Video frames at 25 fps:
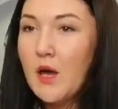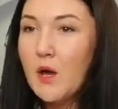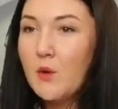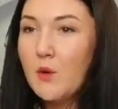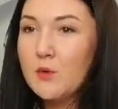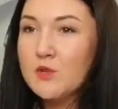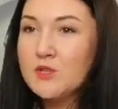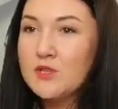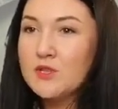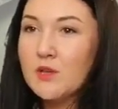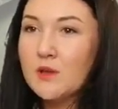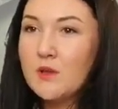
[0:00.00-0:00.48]

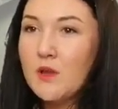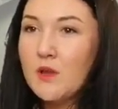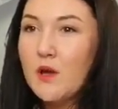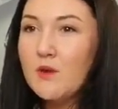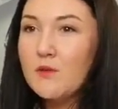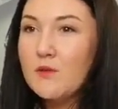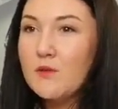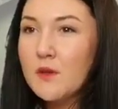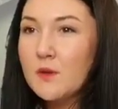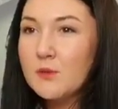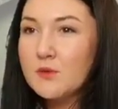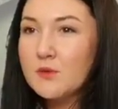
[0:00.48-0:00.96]
which allow
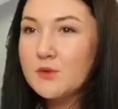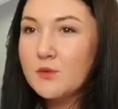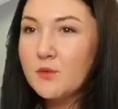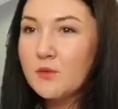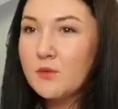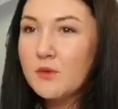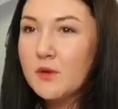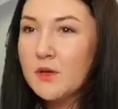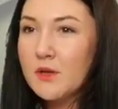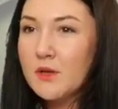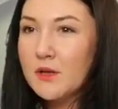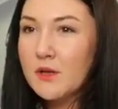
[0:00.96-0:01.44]
them to
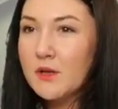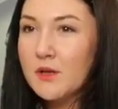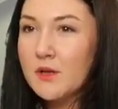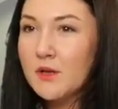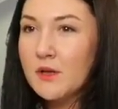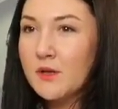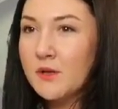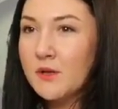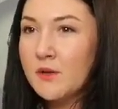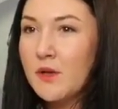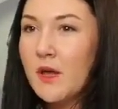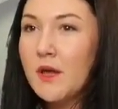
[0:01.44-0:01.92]
work
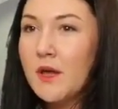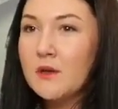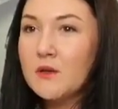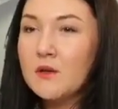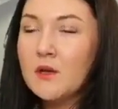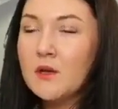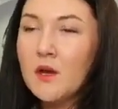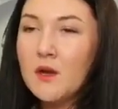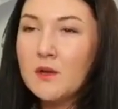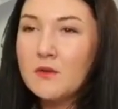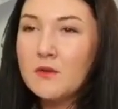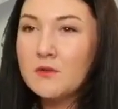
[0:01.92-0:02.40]
in
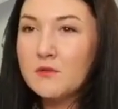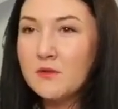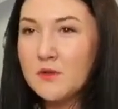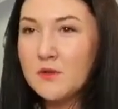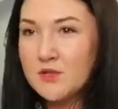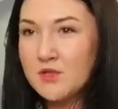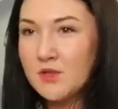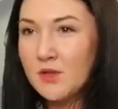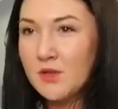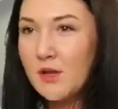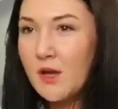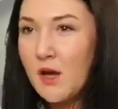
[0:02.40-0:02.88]
any other
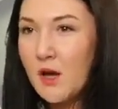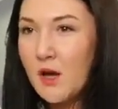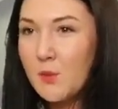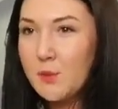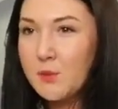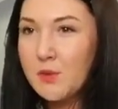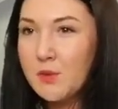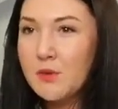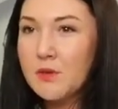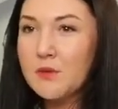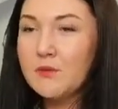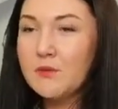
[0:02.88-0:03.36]
Russian
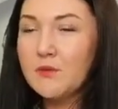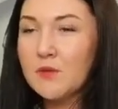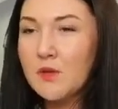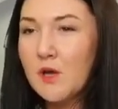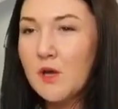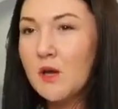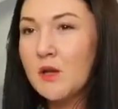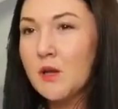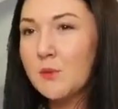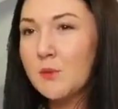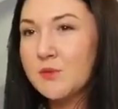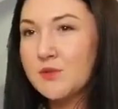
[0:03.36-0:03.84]
company
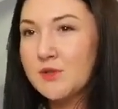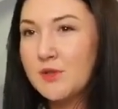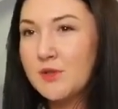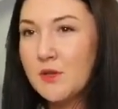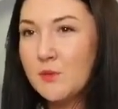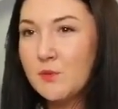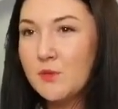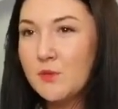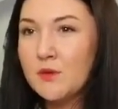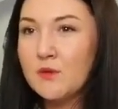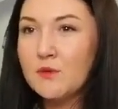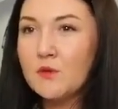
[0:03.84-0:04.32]
without
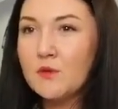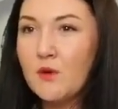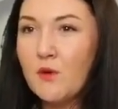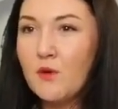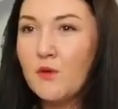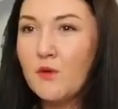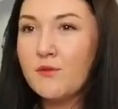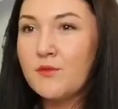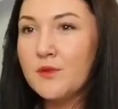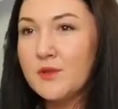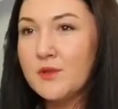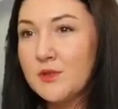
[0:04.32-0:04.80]
obtainment
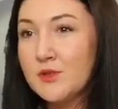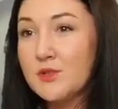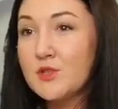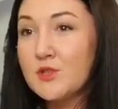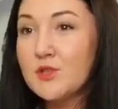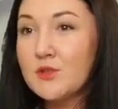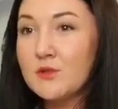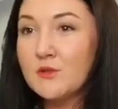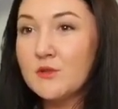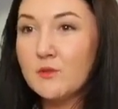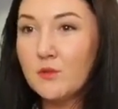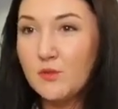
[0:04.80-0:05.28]
of
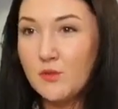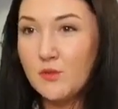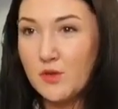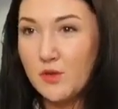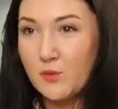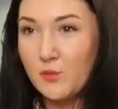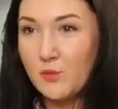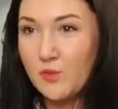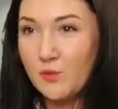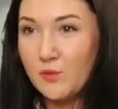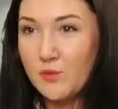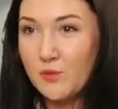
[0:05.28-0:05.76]
additional
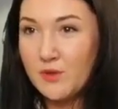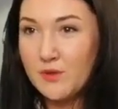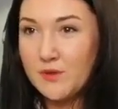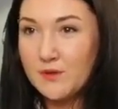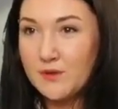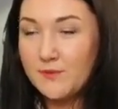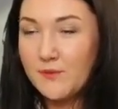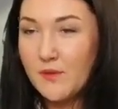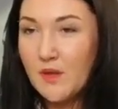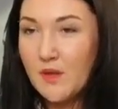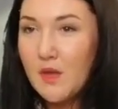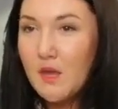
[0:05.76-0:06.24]
work permit.
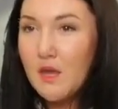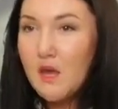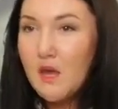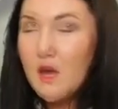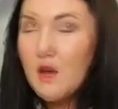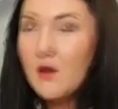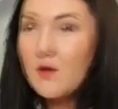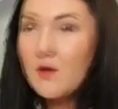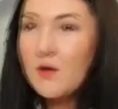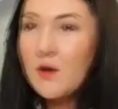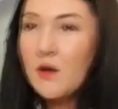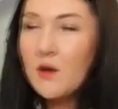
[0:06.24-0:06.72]

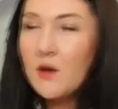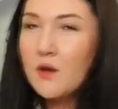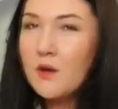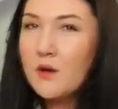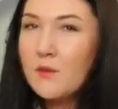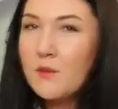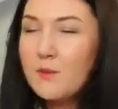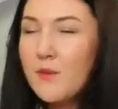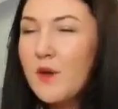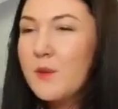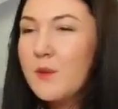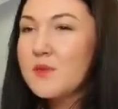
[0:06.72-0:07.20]

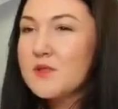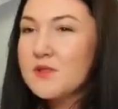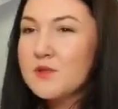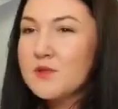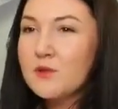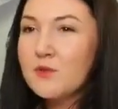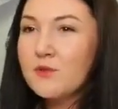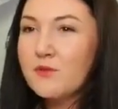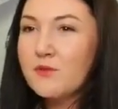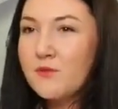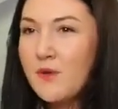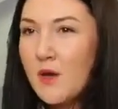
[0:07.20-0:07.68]
Members
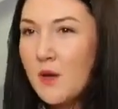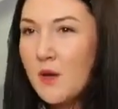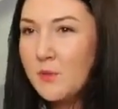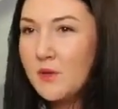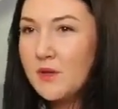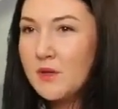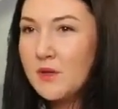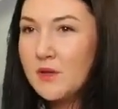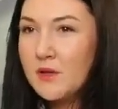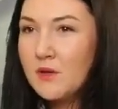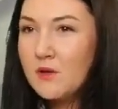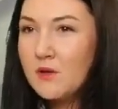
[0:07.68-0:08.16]
of
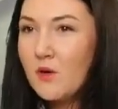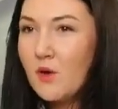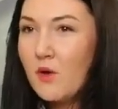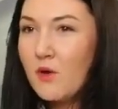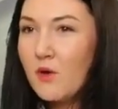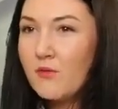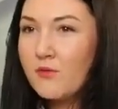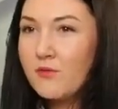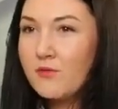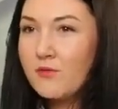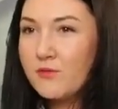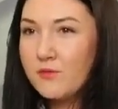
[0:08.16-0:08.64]
family of